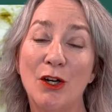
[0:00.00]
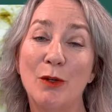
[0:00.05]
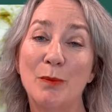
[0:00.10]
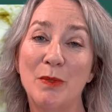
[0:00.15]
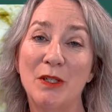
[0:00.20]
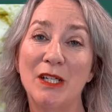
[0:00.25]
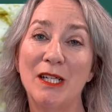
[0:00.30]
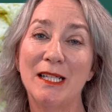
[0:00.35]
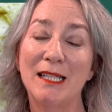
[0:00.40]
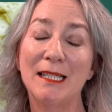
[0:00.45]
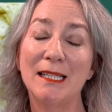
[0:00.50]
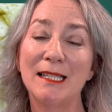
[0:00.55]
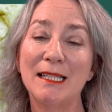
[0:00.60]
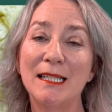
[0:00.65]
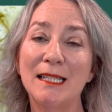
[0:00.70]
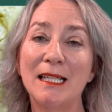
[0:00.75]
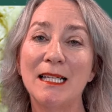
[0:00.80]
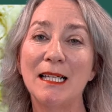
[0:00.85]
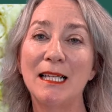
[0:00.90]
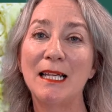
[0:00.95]
options.
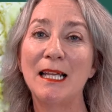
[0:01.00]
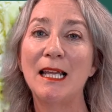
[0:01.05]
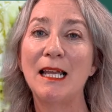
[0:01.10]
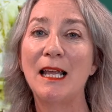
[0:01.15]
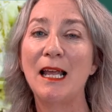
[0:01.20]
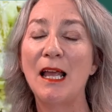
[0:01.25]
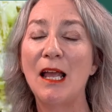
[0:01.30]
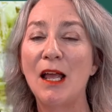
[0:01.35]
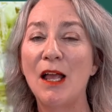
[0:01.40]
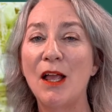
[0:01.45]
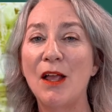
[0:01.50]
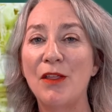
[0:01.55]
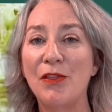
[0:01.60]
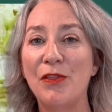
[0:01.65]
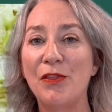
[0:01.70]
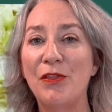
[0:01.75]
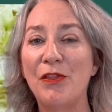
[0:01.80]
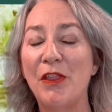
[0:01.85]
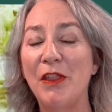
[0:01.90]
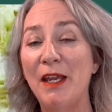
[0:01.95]

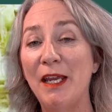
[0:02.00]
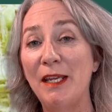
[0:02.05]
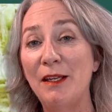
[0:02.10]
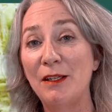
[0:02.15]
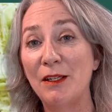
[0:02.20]
The